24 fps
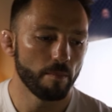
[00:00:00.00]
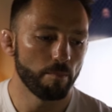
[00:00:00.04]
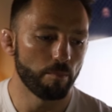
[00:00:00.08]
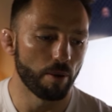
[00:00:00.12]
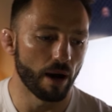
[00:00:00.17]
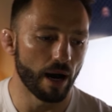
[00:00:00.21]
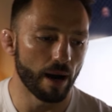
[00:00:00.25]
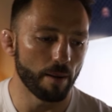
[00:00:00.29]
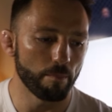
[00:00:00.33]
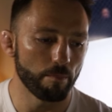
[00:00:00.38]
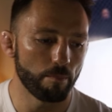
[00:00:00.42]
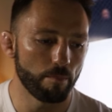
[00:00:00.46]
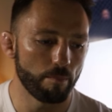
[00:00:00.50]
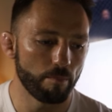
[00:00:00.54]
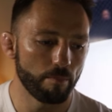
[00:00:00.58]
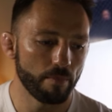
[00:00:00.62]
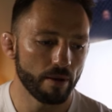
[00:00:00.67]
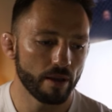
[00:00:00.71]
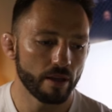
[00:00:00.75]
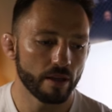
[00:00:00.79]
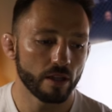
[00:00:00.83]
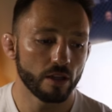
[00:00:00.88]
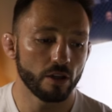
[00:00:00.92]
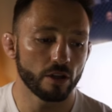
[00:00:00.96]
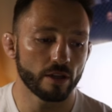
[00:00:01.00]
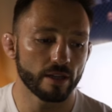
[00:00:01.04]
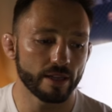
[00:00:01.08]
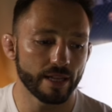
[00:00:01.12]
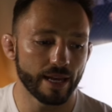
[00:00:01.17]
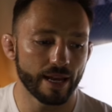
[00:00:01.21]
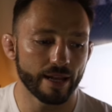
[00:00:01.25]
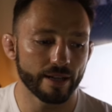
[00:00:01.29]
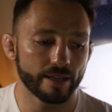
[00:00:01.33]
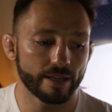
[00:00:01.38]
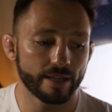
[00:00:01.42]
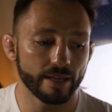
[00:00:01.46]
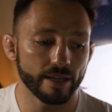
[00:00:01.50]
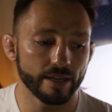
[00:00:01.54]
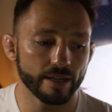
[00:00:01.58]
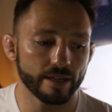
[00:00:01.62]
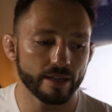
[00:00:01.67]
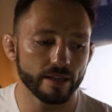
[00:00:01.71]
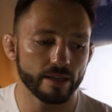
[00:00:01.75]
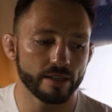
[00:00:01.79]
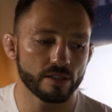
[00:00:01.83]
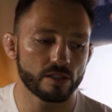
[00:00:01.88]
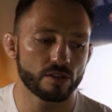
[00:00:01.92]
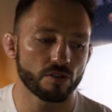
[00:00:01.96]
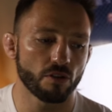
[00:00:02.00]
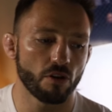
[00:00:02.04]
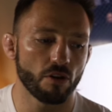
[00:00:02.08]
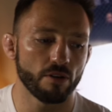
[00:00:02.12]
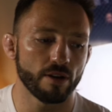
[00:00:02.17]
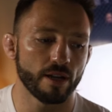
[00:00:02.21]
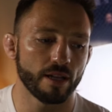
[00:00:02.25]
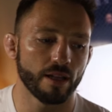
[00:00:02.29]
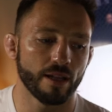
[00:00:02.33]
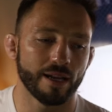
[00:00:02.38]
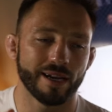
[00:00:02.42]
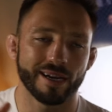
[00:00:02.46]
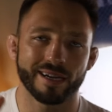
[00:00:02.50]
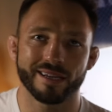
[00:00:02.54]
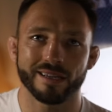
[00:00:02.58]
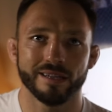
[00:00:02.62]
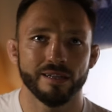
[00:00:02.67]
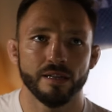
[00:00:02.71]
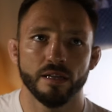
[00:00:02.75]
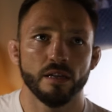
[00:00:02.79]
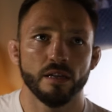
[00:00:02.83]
But look at that. Kick is thrown at like,